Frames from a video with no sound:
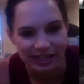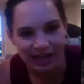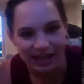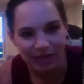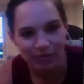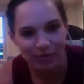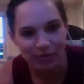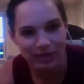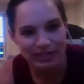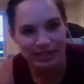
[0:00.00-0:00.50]

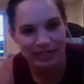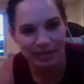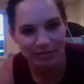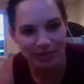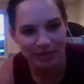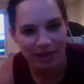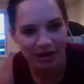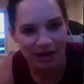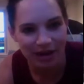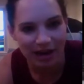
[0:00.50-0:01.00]
Hey, Sally. What's up,
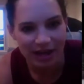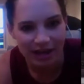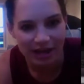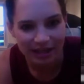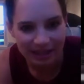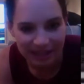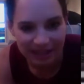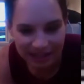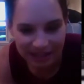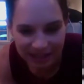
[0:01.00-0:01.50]

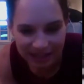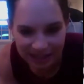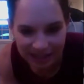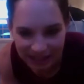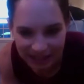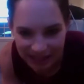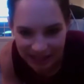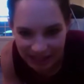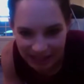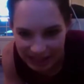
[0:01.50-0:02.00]
Laura?
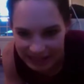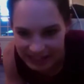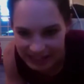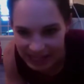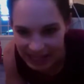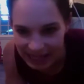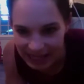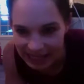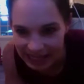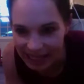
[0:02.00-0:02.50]
Hey,
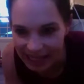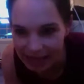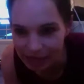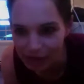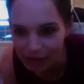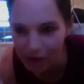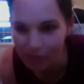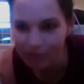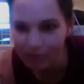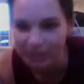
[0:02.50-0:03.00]
Sally. Hey,
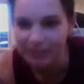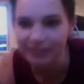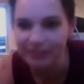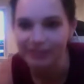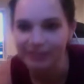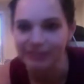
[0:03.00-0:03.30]
Robin.